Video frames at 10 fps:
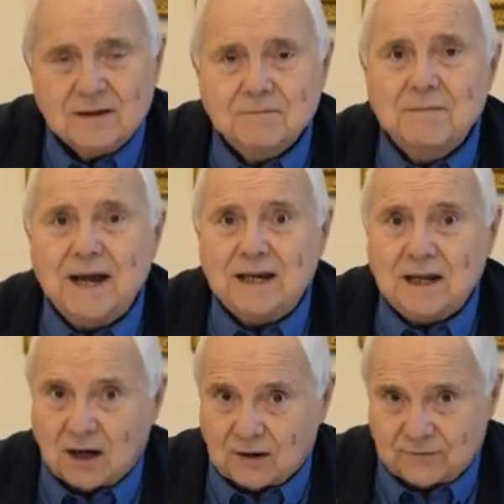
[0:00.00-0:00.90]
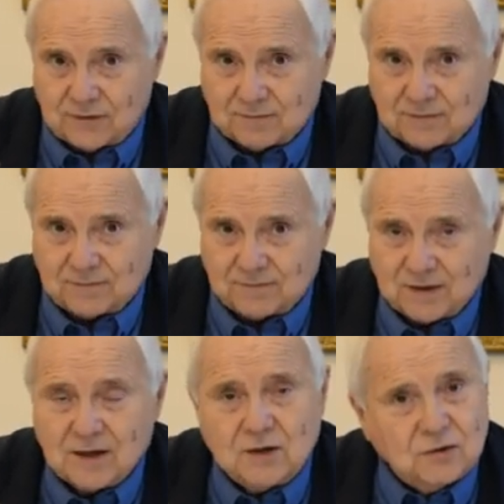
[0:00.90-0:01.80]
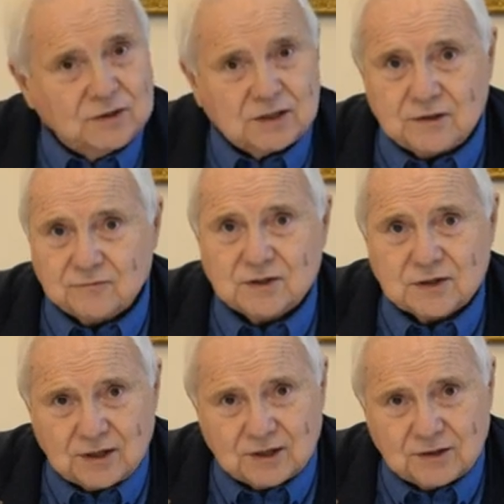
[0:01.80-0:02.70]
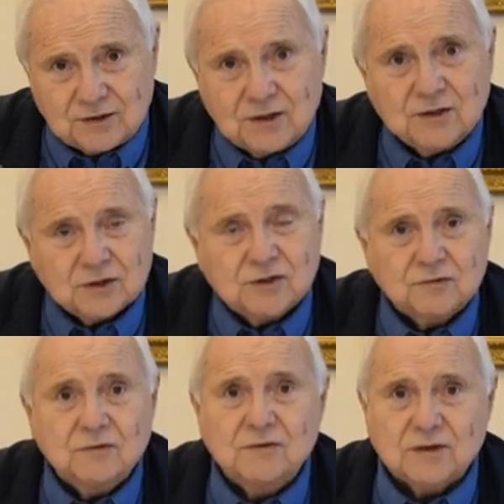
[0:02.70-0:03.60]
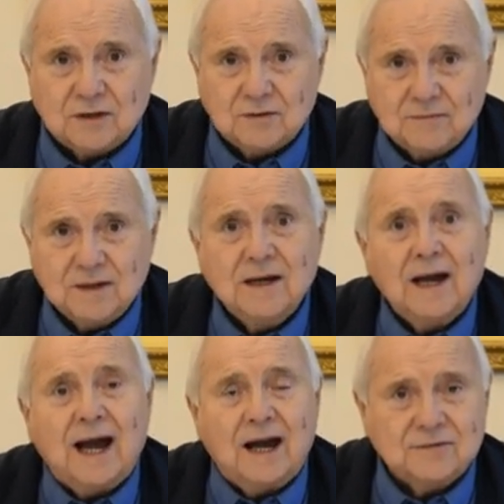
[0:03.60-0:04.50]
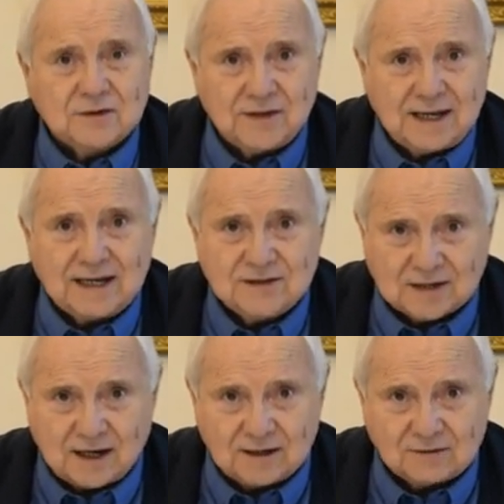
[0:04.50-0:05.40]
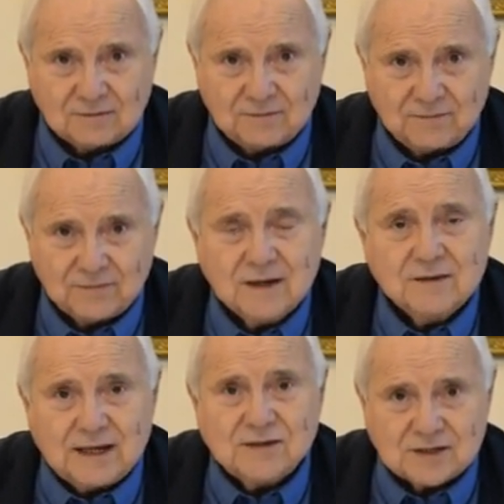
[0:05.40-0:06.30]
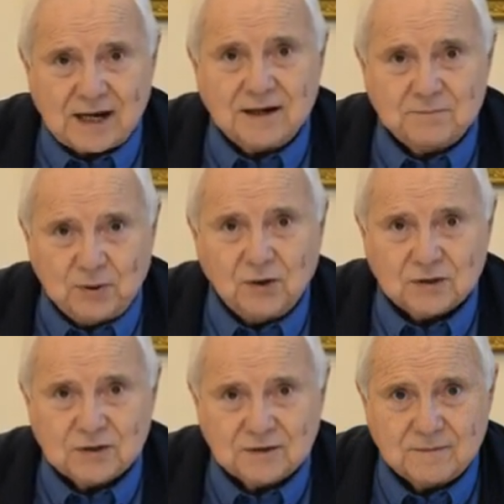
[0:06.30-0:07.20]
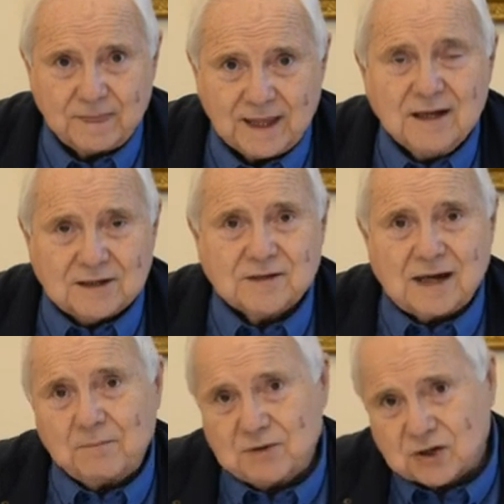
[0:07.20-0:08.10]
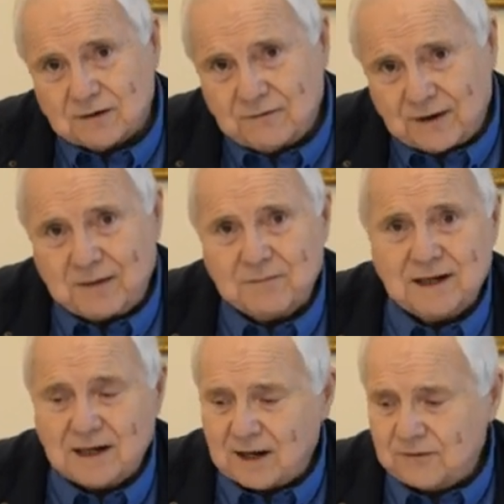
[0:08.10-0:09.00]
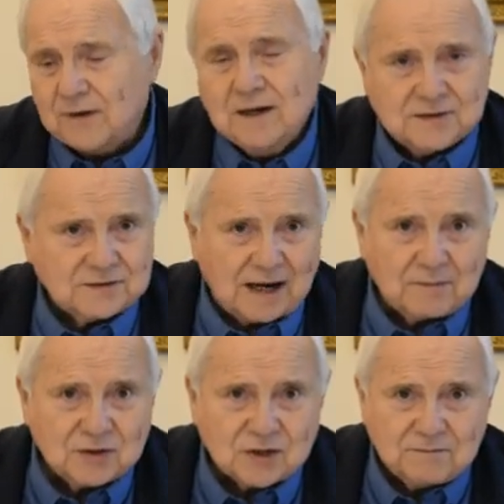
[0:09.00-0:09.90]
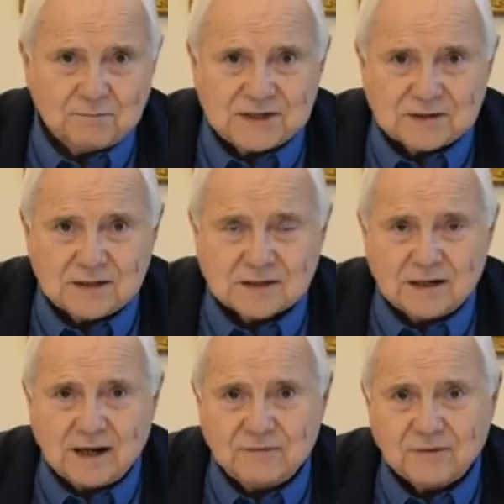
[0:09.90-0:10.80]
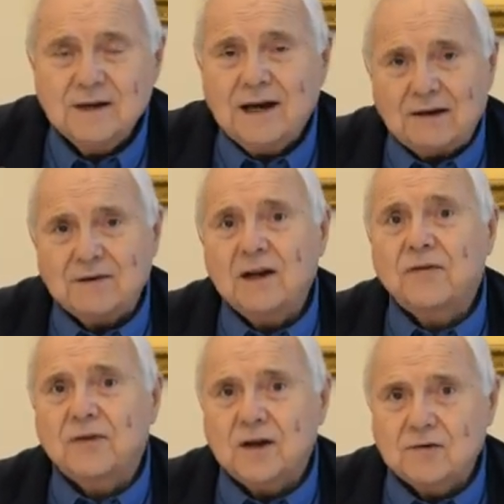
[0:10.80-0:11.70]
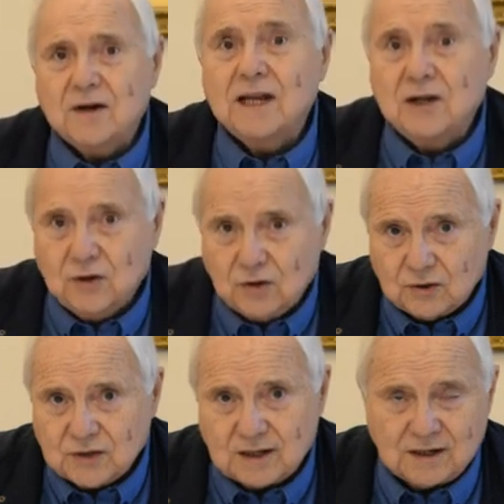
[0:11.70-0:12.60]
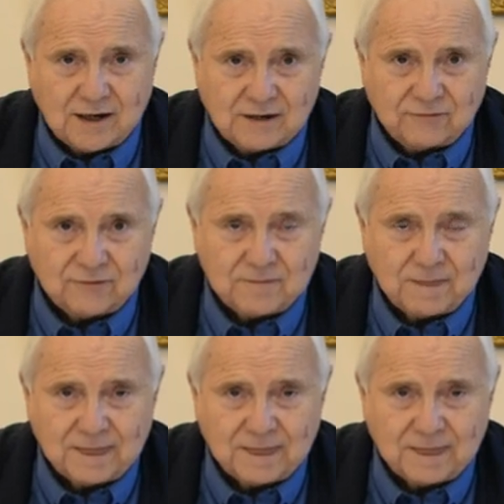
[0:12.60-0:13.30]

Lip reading: Many of them who didn't return to Jerusalem after the exile. They stayed put, establishing family life, establishing business life, having a thoroughly good life.